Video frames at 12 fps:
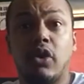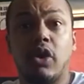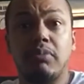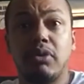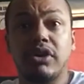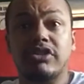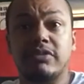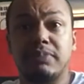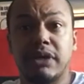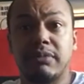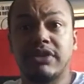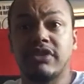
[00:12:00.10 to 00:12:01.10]
horrible
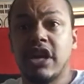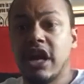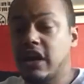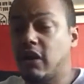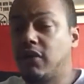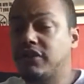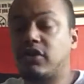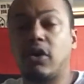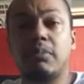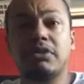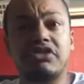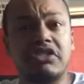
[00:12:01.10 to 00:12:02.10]
experiments and all this
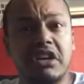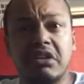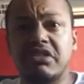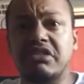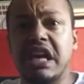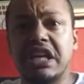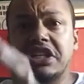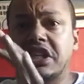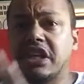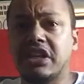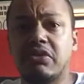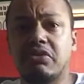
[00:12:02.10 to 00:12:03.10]
horrible
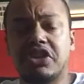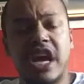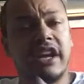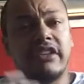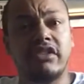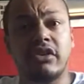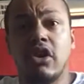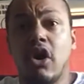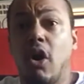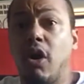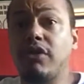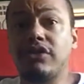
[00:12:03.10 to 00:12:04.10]
sterilization and eugenics and
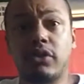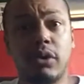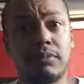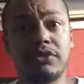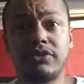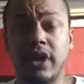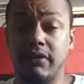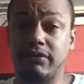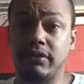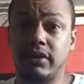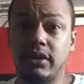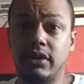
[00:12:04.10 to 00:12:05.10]
all this horrible stuff.
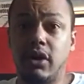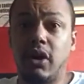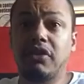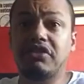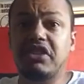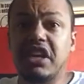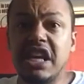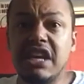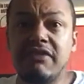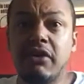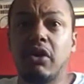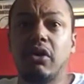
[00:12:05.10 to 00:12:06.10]
All this
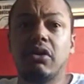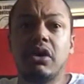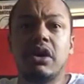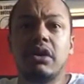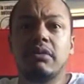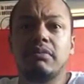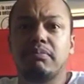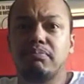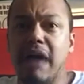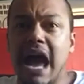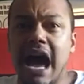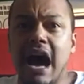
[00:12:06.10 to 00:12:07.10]
evil,
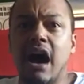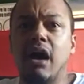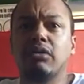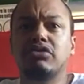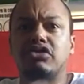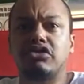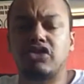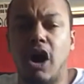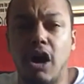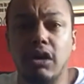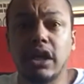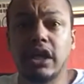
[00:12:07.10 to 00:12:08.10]
Mao,
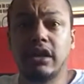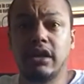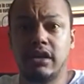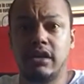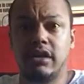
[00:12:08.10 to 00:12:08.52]
Stalin,